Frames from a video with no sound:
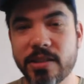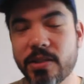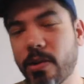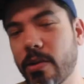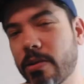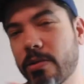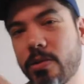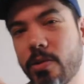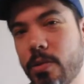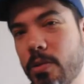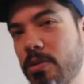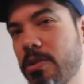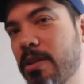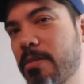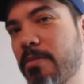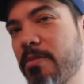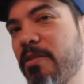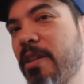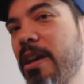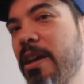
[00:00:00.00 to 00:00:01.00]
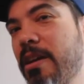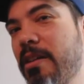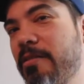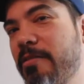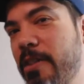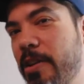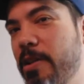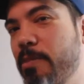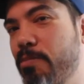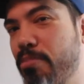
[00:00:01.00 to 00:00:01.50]
So I'll do some
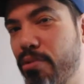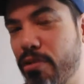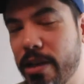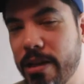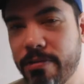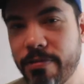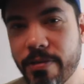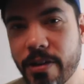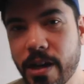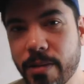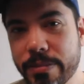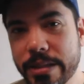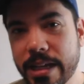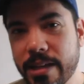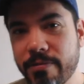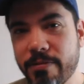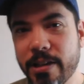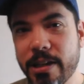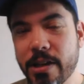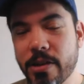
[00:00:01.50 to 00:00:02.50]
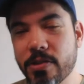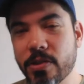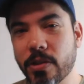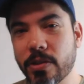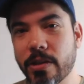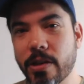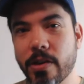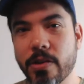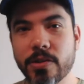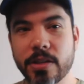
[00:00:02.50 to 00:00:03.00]
very brief update videos on
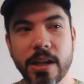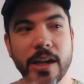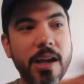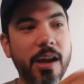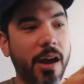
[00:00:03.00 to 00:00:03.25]
those.